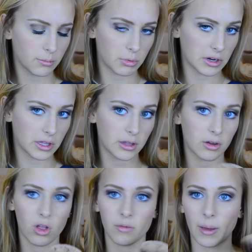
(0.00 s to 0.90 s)

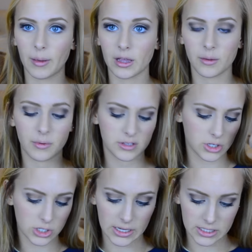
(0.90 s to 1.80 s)
bringing all of my makeup because
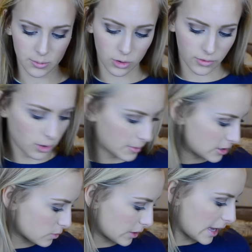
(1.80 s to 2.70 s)
it just takes up more room
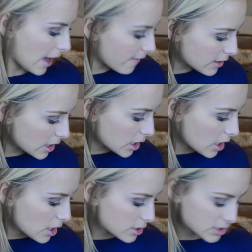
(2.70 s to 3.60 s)
and it's really heavy.
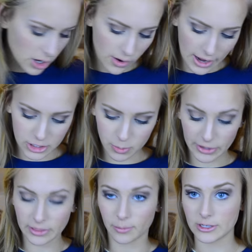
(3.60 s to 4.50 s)
So I just
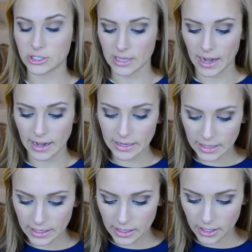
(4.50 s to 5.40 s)
bring the brushes that I
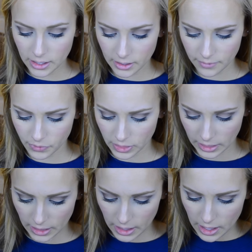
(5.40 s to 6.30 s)
need.
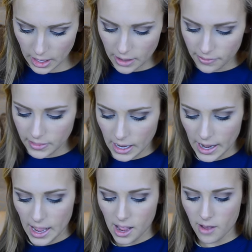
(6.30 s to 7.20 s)
Then I
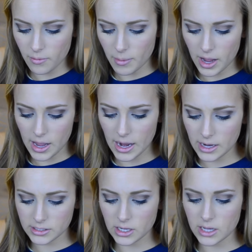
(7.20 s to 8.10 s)
have my
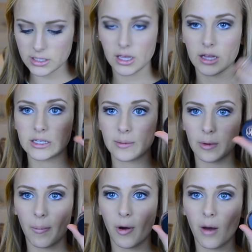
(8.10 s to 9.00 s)
Anastasia Dip
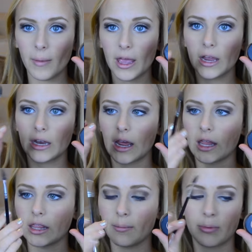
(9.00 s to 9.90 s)
Brow Pomade
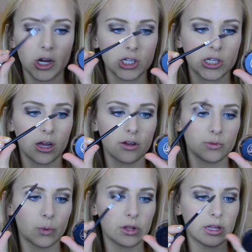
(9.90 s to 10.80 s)
and the brush that
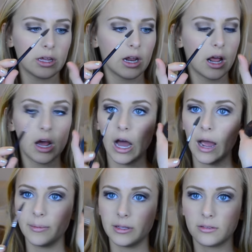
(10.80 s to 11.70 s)
goes with it.
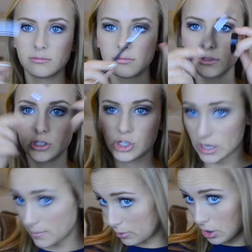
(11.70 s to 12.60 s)
I'm in the
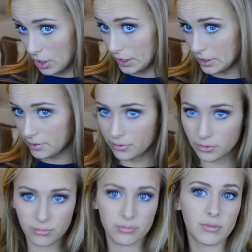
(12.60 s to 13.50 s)
shade Blonde, if
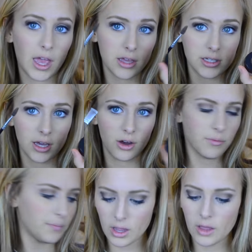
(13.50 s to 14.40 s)
you can't
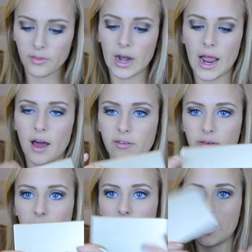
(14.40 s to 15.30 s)
tell. Then I
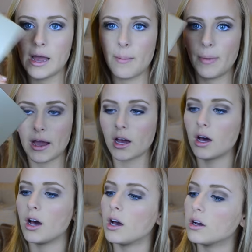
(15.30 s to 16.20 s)
have my
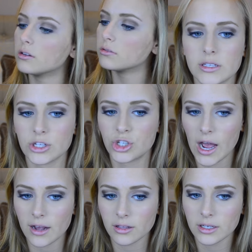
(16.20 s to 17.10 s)
Becca, is it
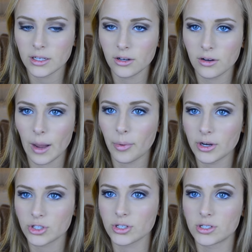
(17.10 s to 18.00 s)
Jaclyn Hill? I'm
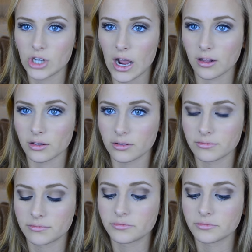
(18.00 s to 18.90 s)
pretty sure it's Jaclyn.
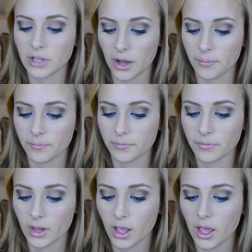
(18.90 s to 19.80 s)
Yeah.
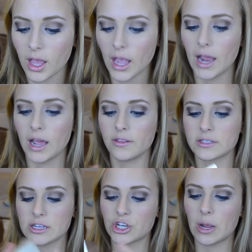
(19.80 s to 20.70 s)
And
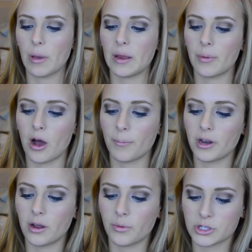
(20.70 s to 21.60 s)
this has Champagne Pop
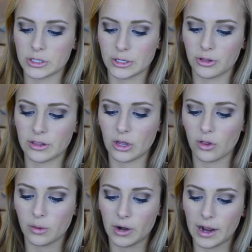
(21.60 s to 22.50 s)
in it, which is literally the
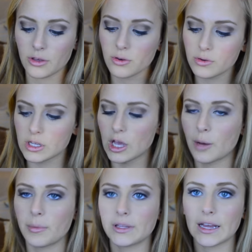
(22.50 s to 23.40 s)
only one I use.
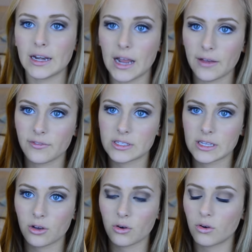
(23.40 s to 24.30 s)
But they didn't have the
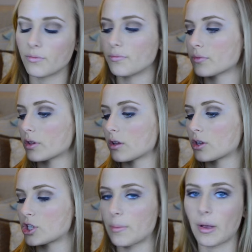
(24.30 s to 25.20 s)
single
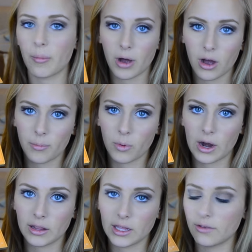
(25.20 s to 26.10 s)
Champagne Pop
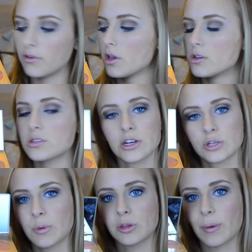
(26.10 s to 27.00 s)
where I live, so I
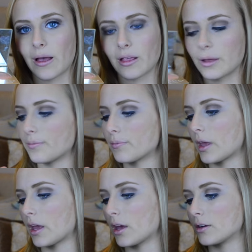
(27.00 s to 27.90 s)
just bought the palette
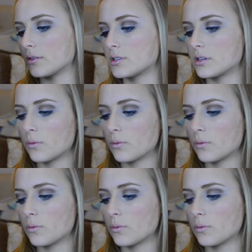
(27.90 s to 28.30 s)
and